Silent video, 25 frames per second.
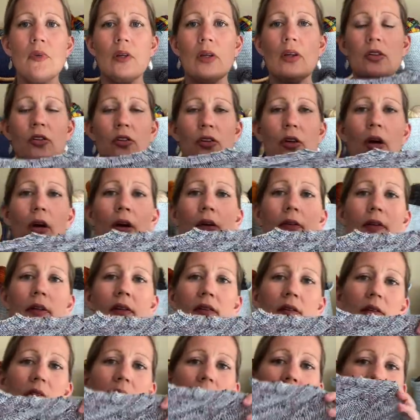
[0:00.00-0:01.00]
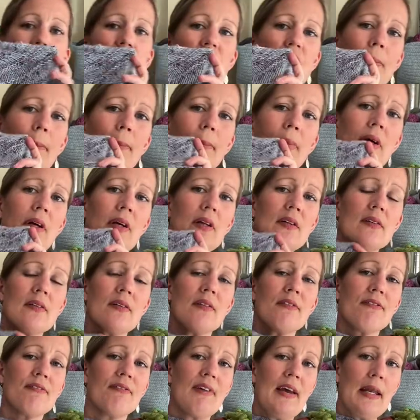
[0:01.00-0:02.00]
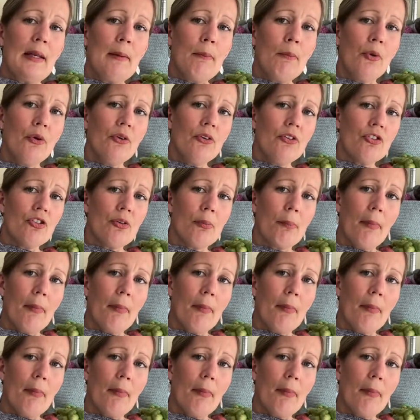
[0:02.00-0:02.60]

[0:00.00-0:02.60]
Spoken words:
So this is the jumper. It's the Fenmont